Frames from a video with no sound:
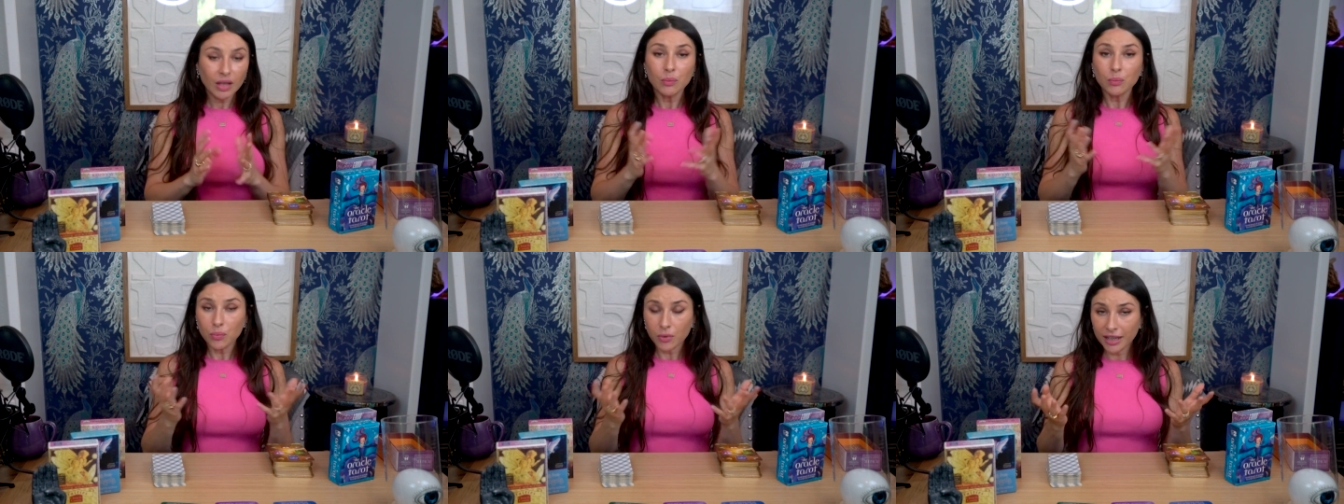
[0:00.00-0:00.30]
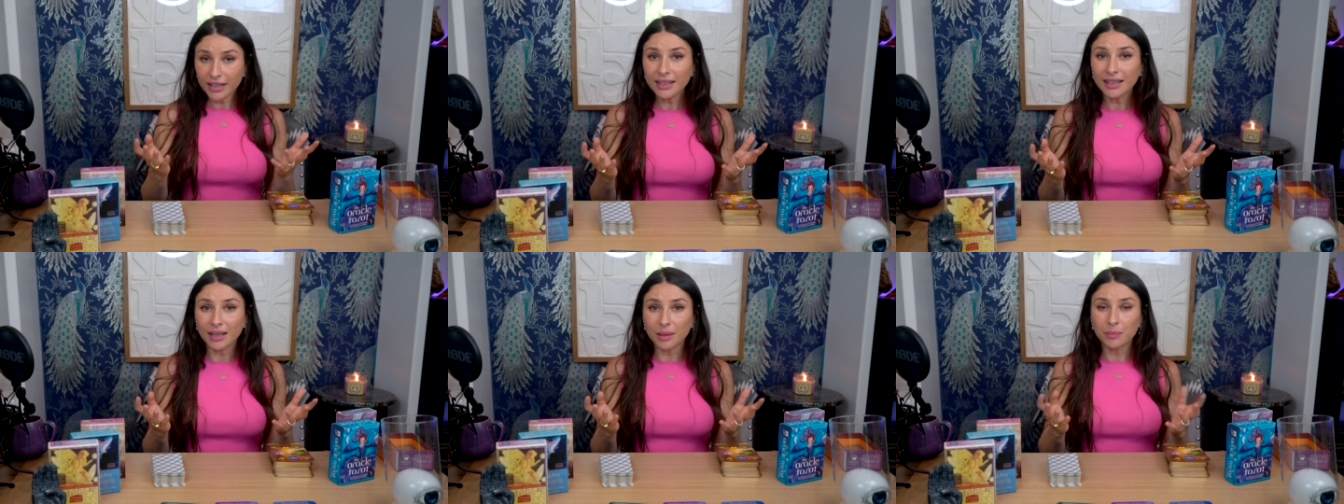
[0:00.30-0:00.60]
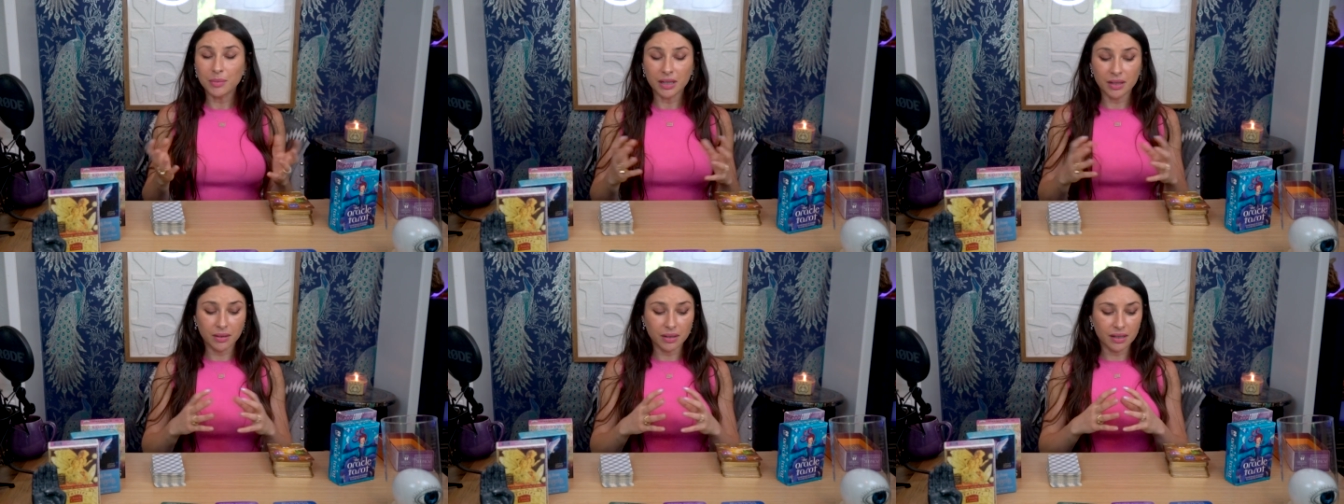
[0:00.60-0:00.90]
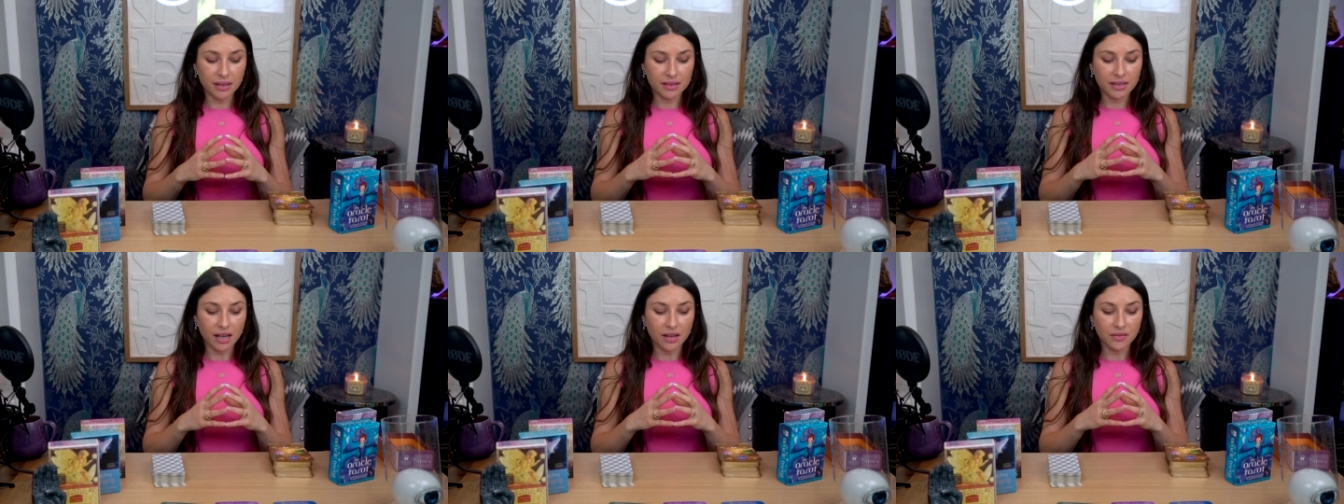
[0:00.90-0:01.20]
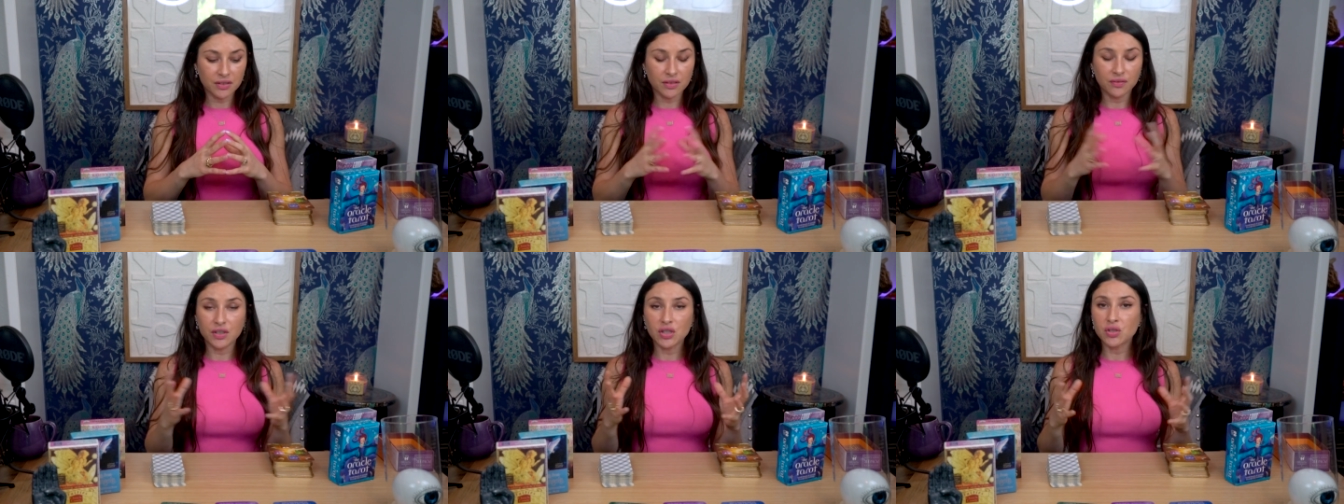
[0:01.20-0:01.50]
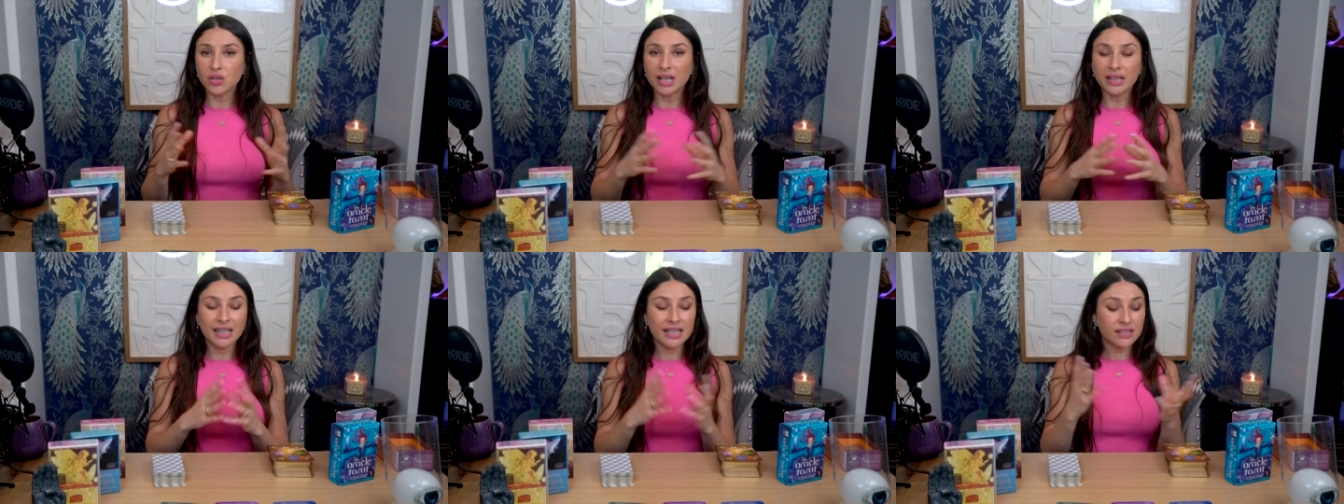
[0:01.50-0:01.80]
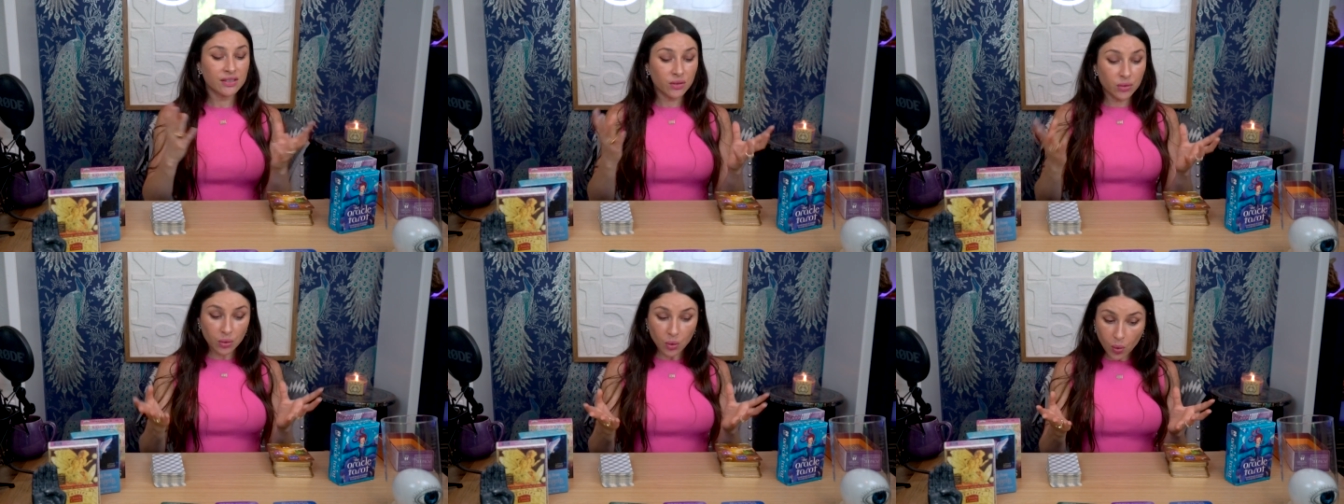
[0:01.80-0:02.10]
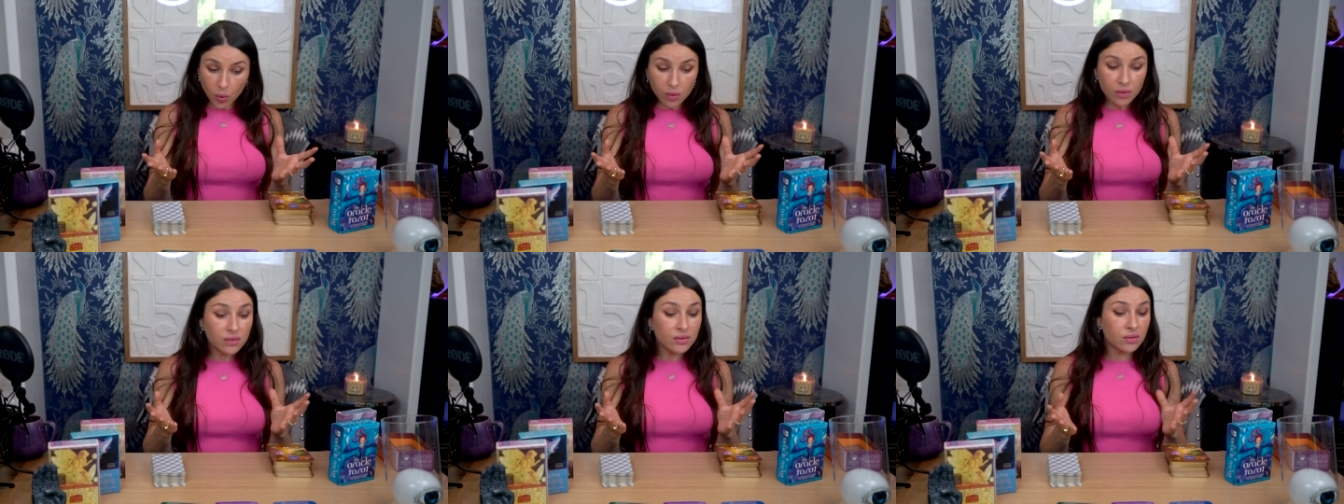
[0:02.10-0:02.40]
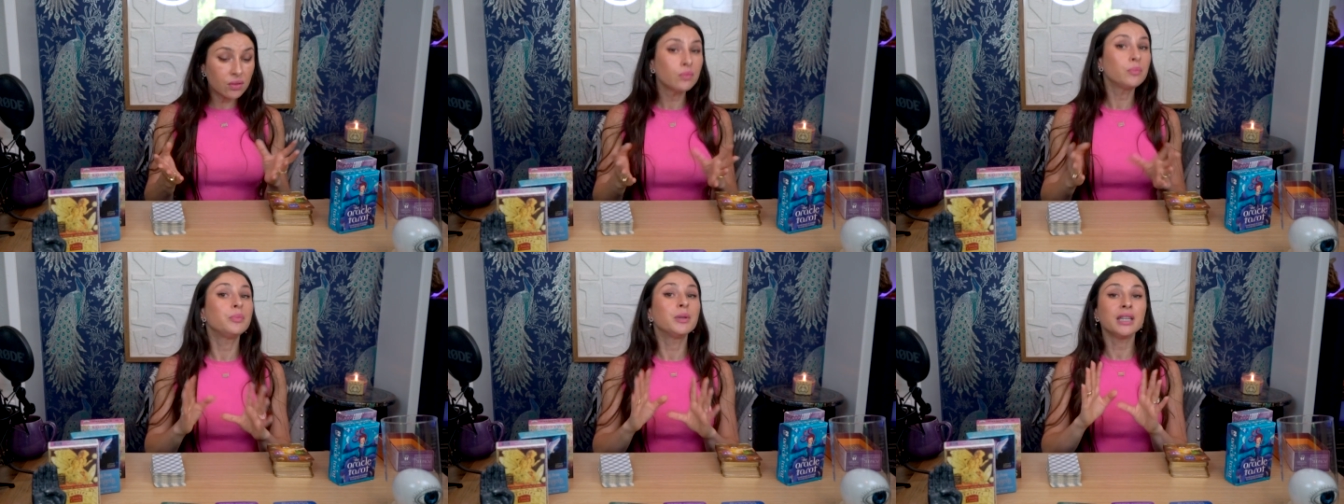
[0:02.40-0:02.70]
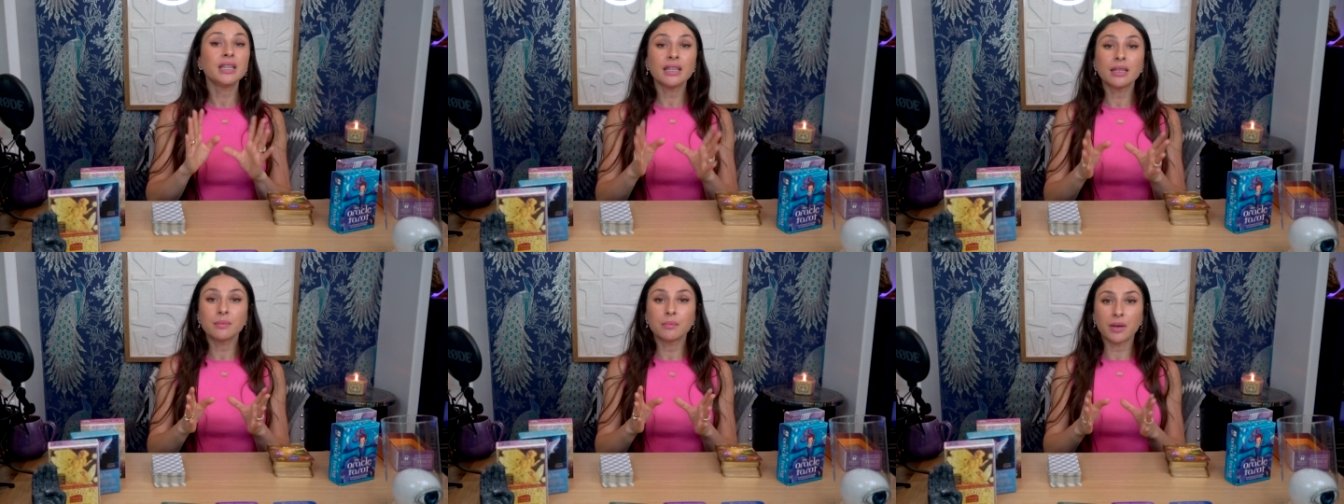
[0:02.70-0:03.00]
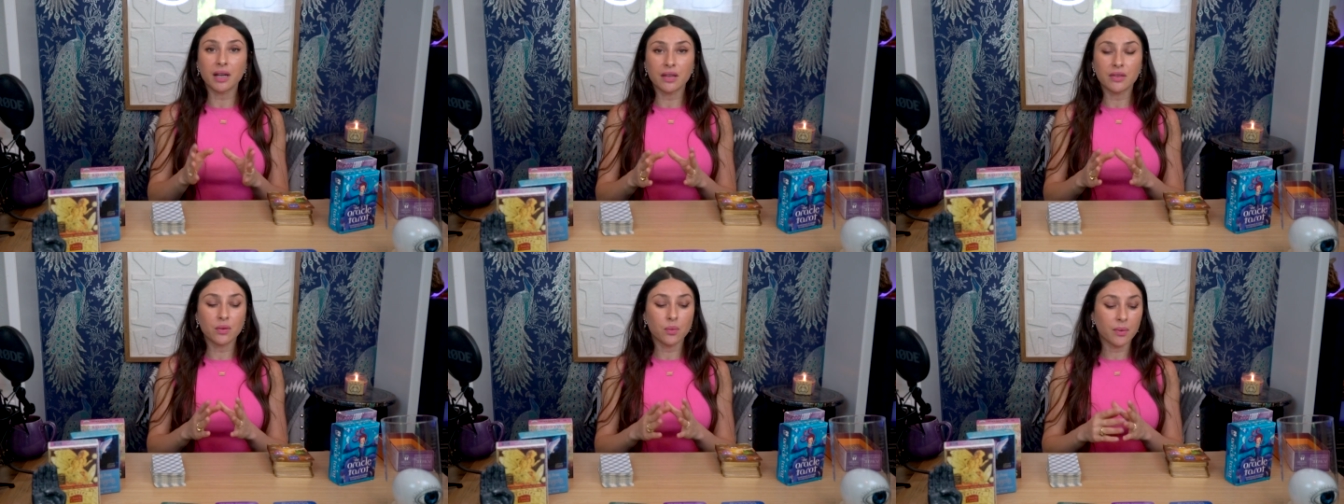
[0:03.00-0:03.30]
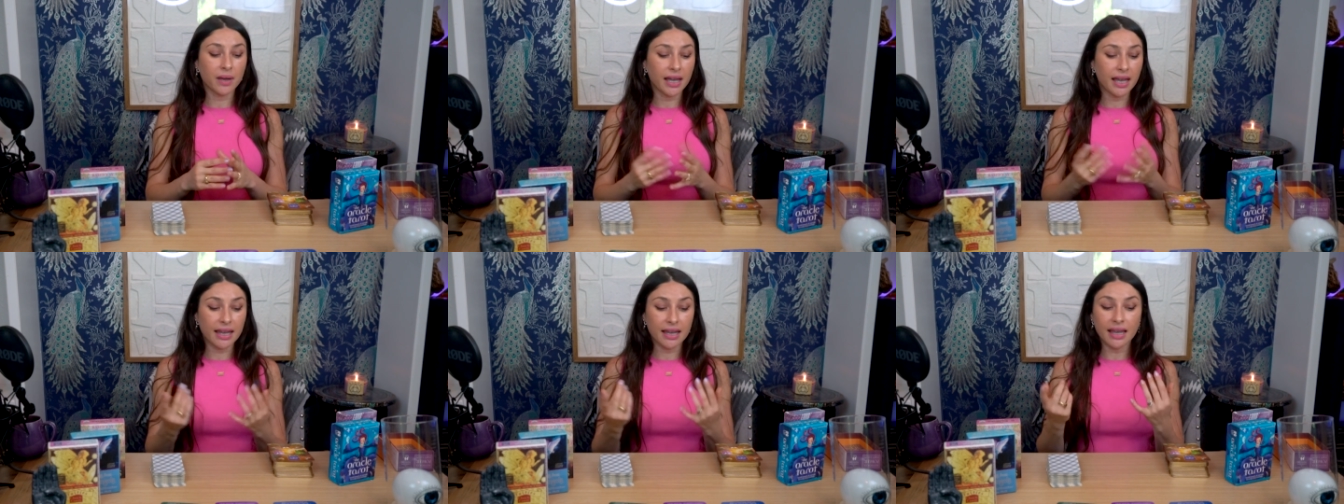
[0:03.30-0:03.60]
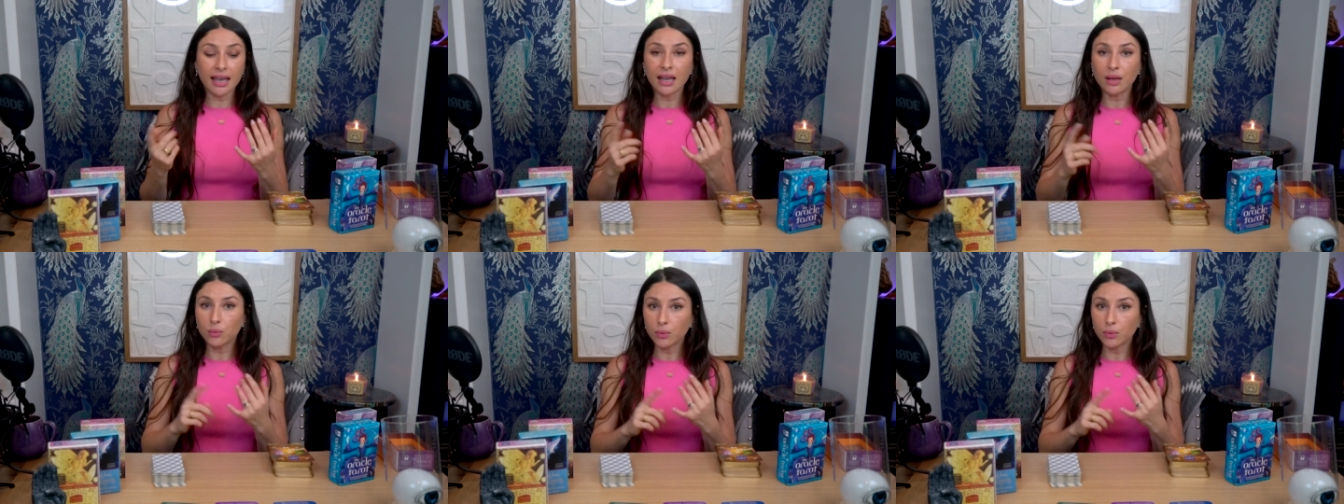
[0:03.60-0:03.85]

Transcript: breakup, a, a, tough division. This could also be, by the way, a